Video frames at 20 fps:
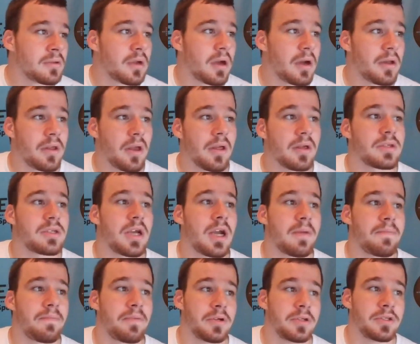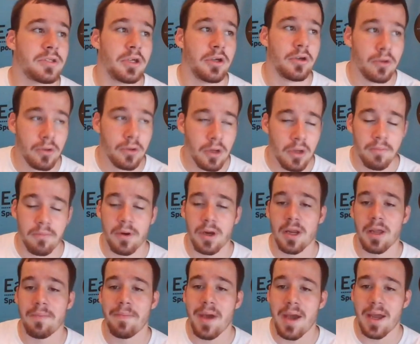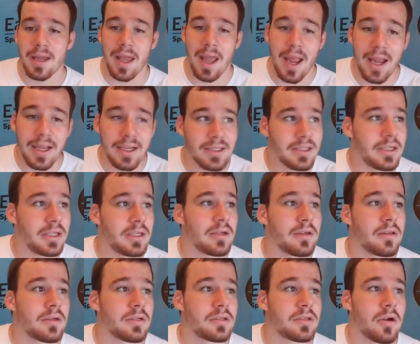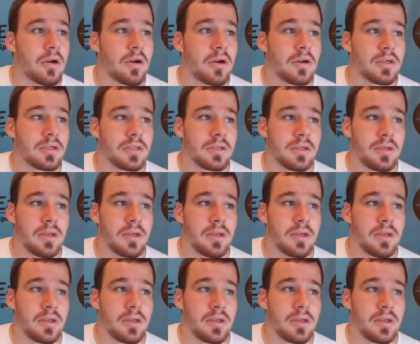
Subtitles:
On the other side, Purdue bringing back 18 of their starters,